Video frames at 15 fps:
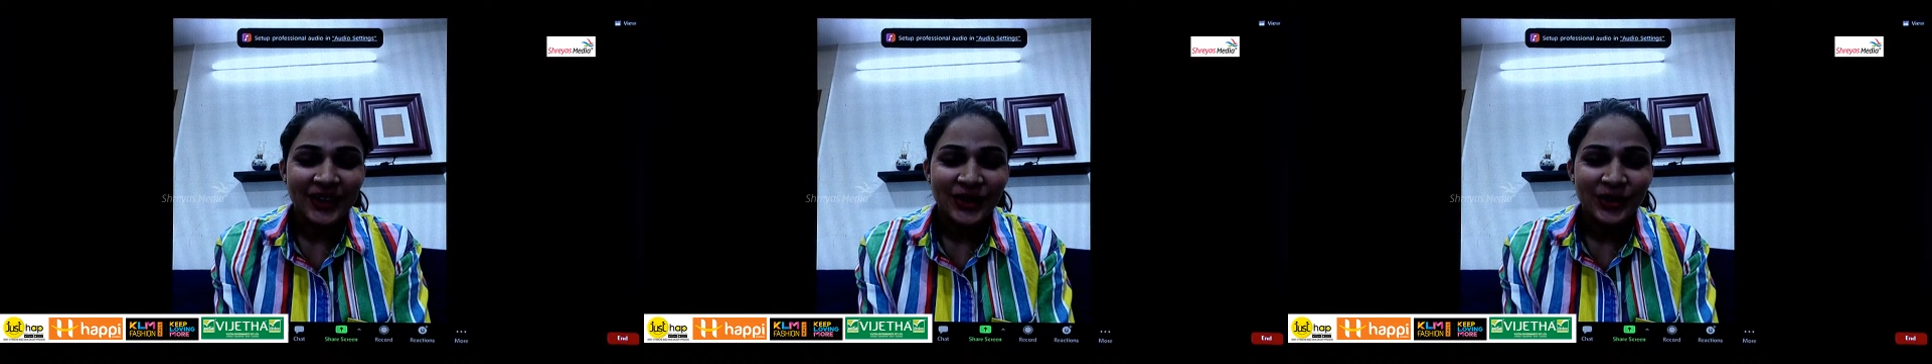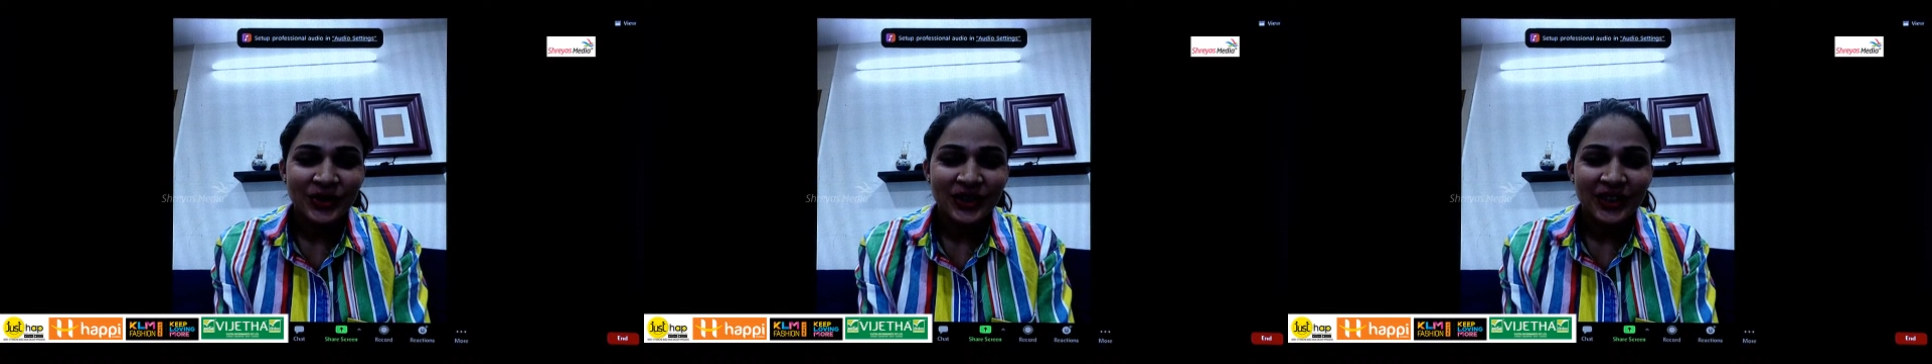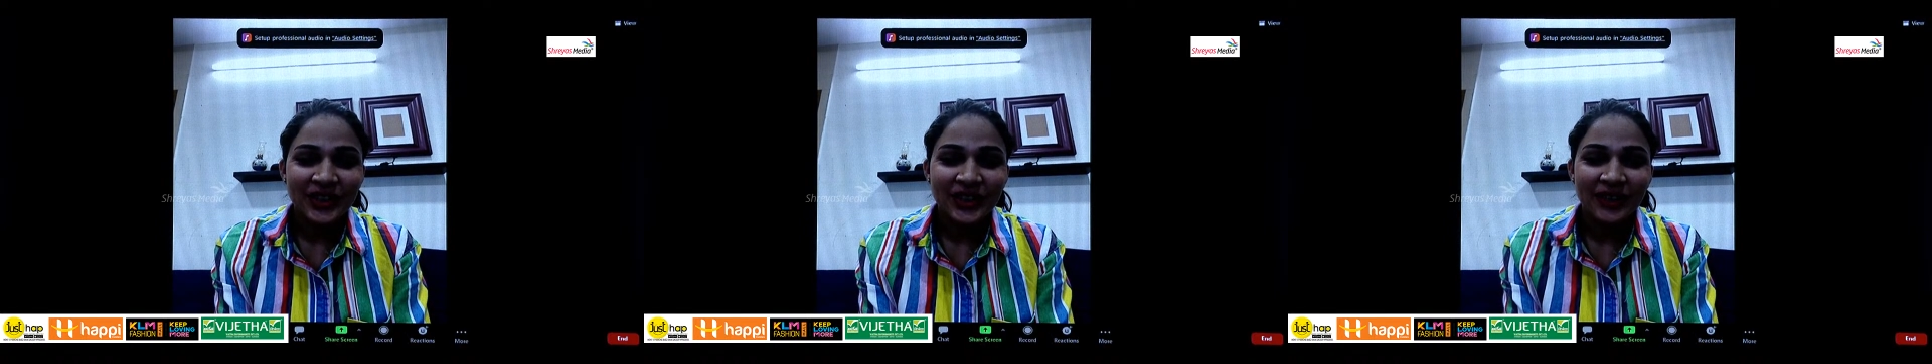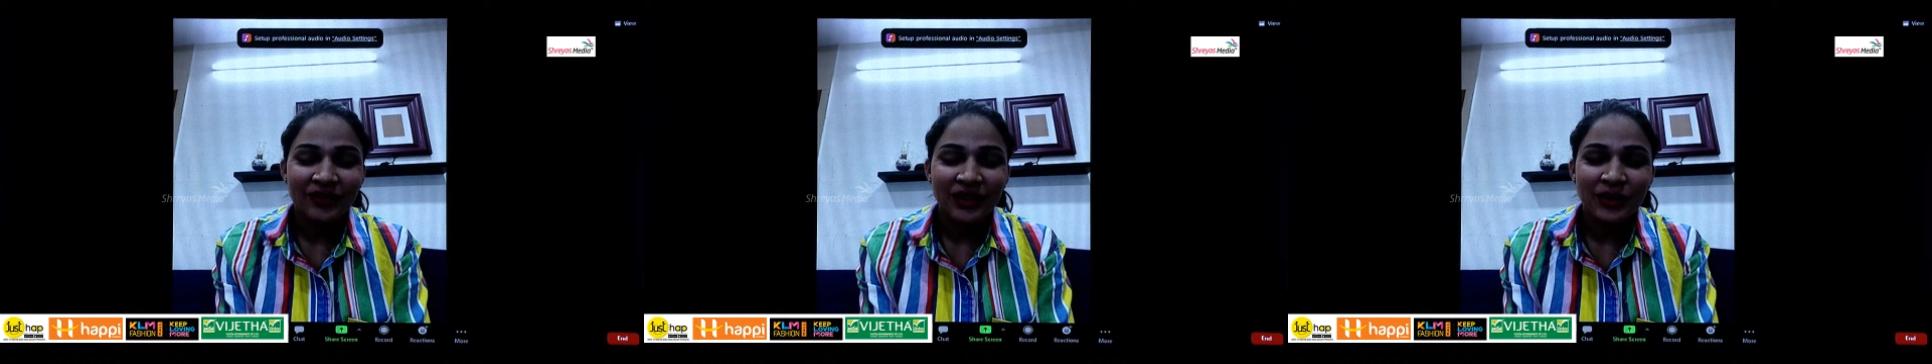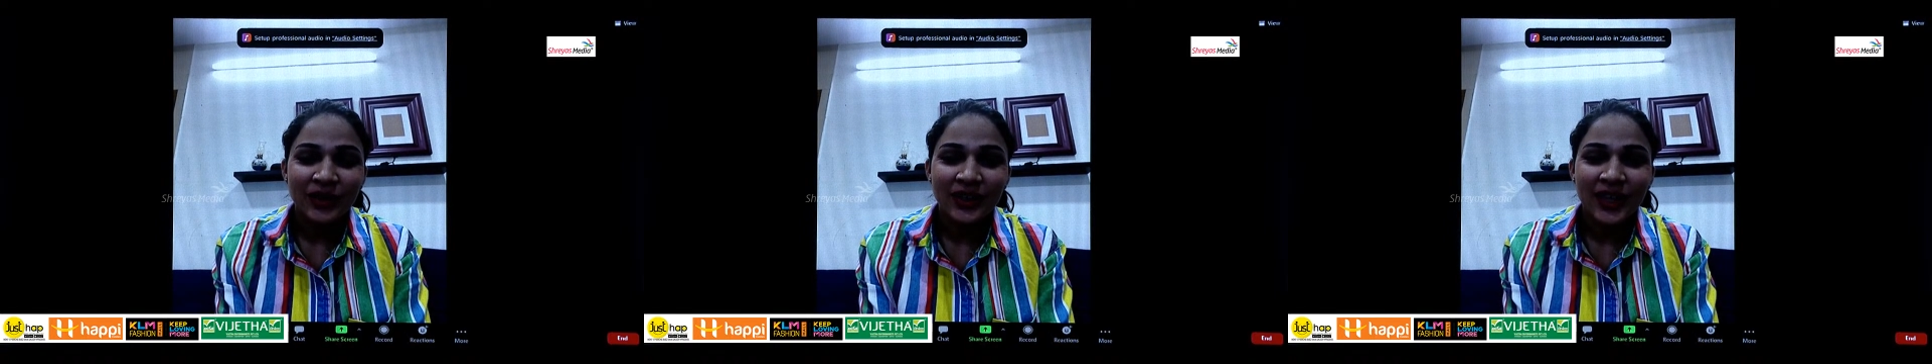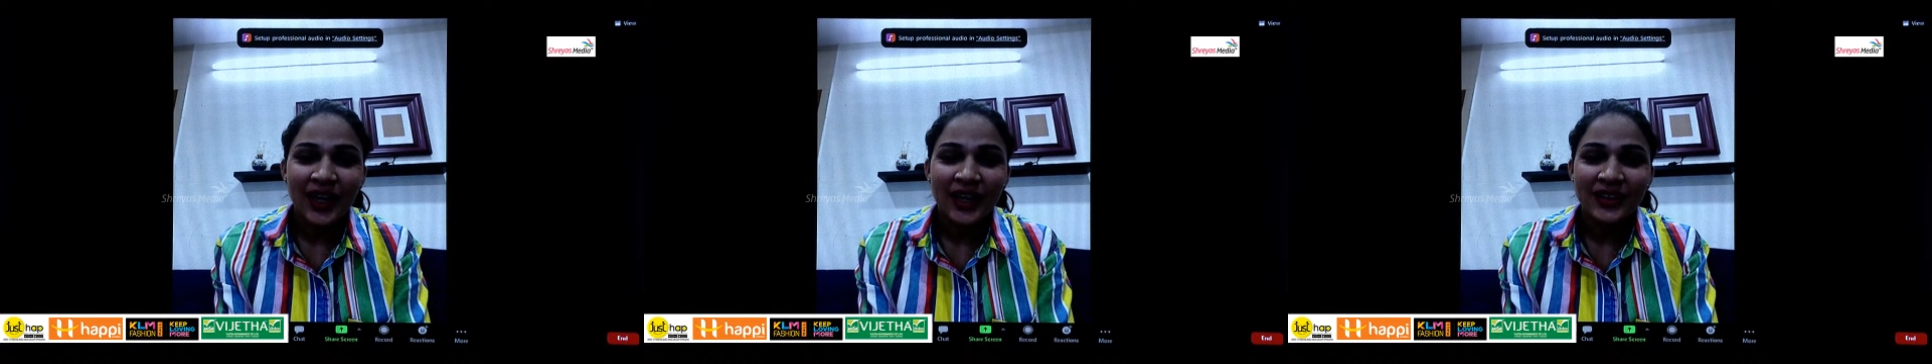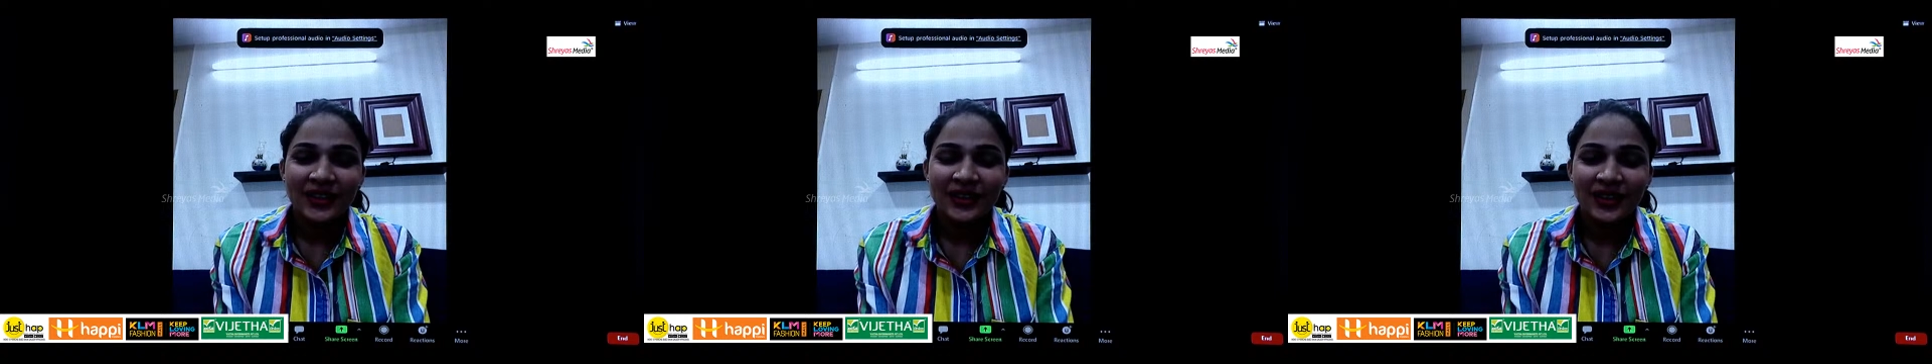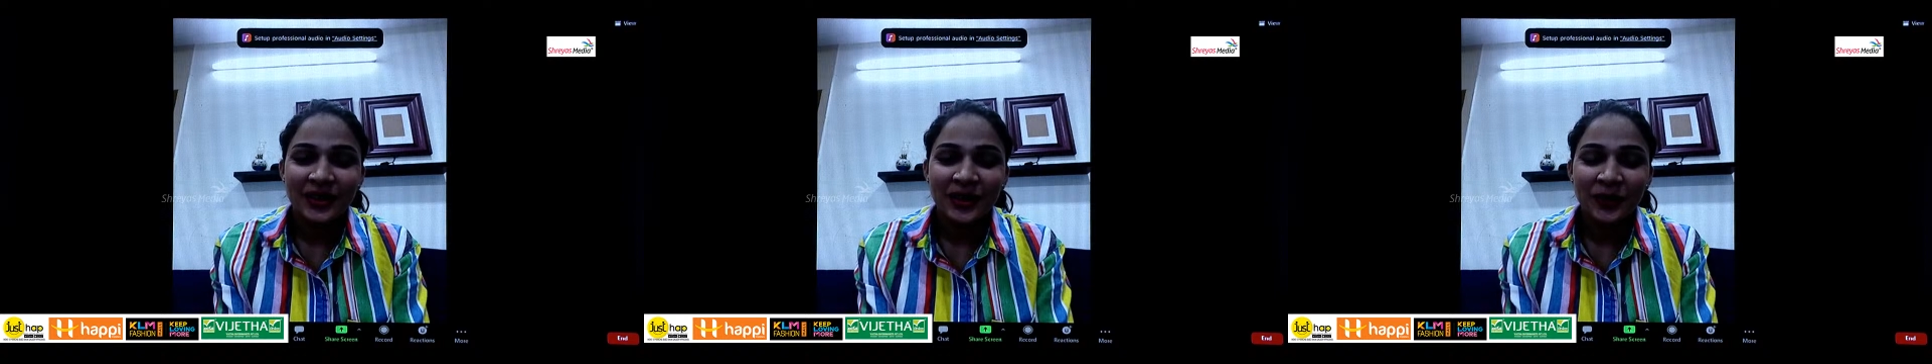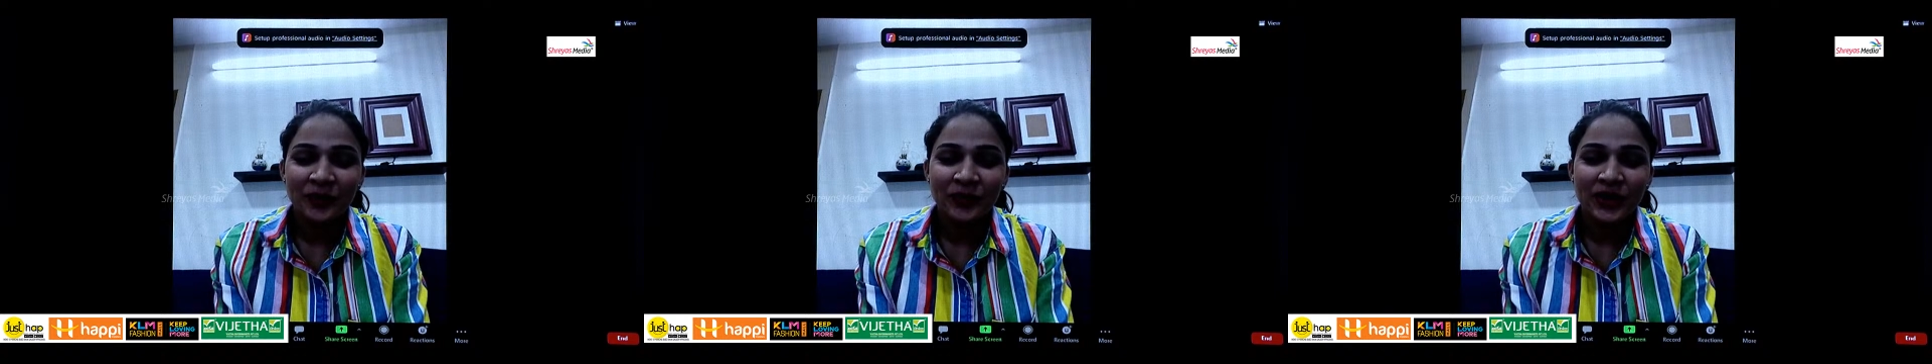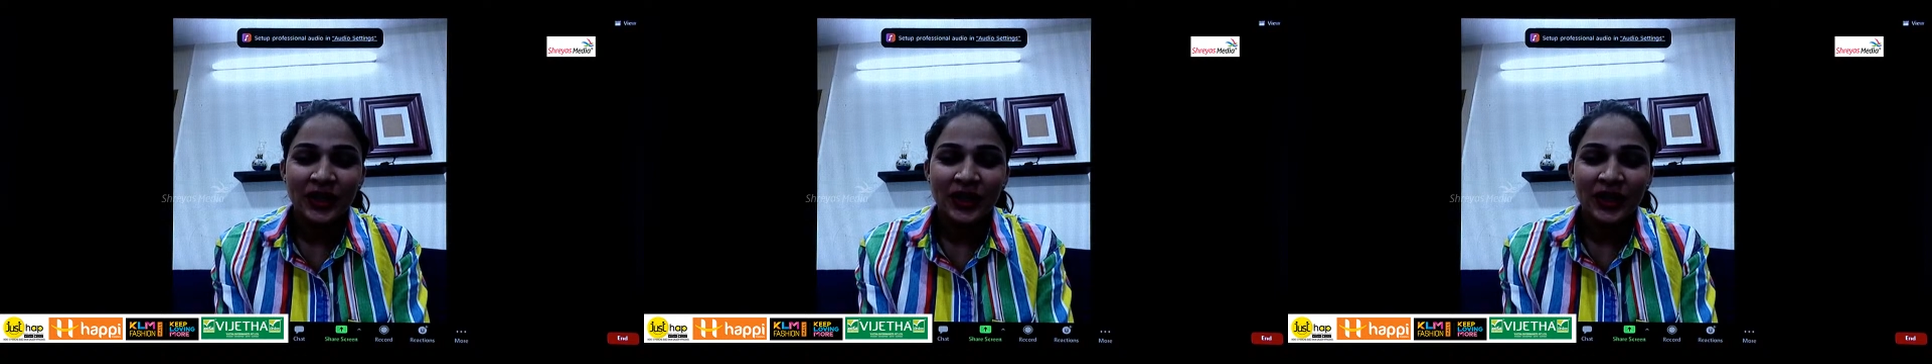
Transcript: to see that everyone has um,